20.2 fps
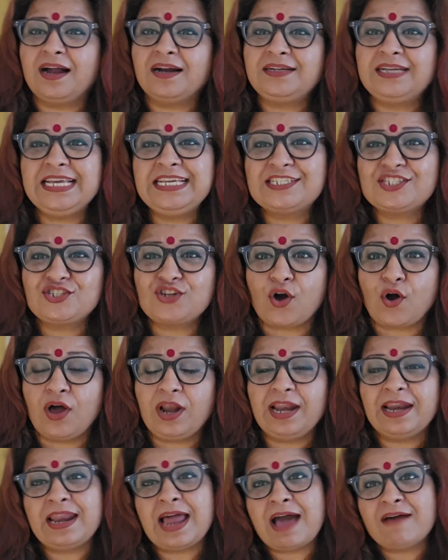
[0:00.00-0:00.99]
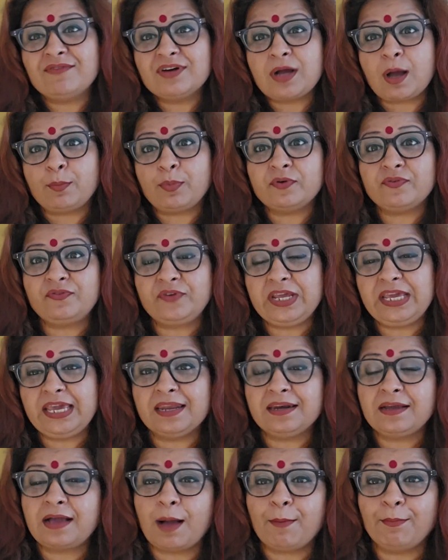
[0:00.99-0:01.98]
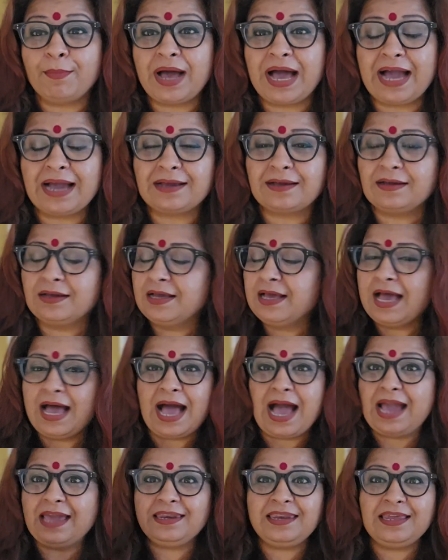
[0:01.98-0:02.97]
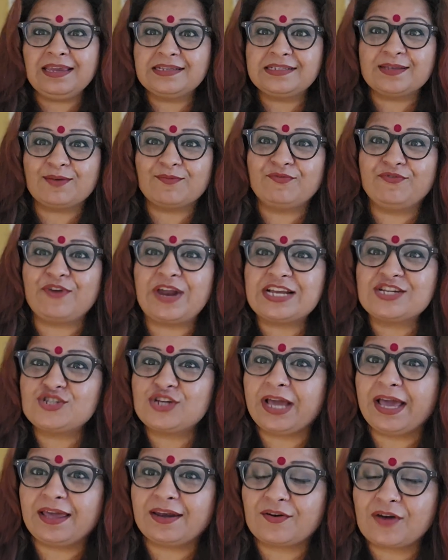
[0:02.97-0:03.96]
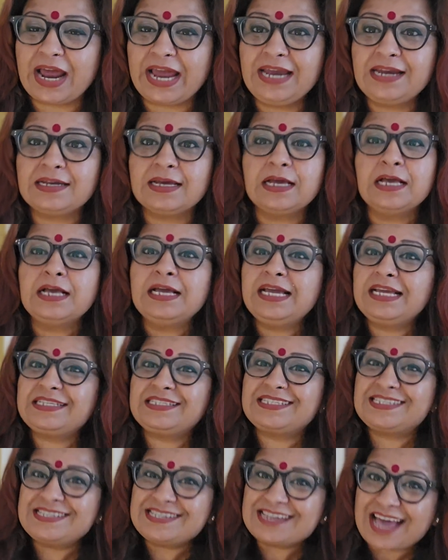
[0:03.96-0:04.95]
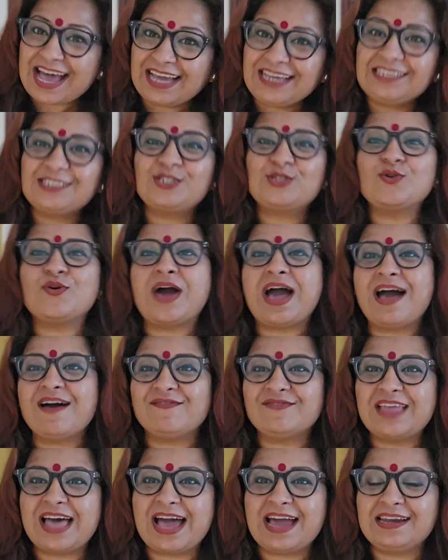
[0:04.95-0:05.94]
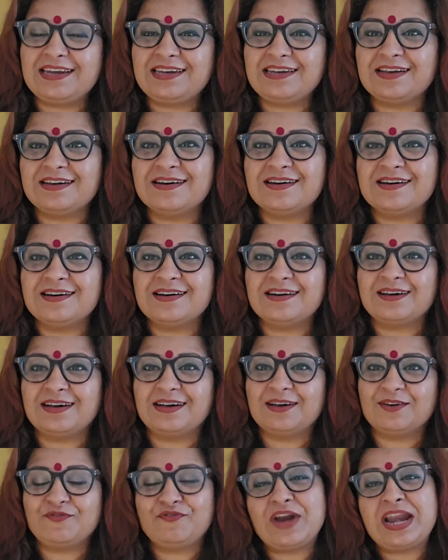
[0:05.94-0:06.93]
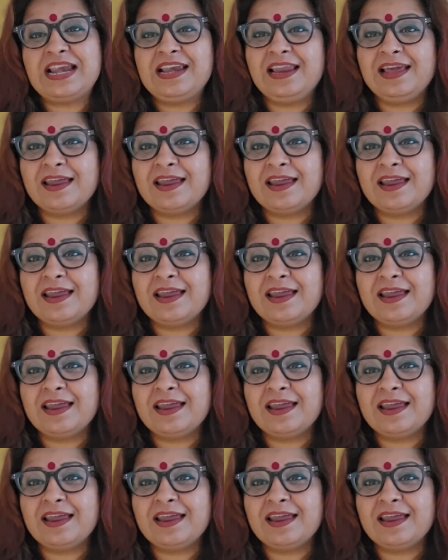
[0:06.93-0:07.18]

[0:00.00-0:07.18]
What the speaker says: tea stall and have a cup of tea and come back. I need some fresh air, right? It's nice to have that friendly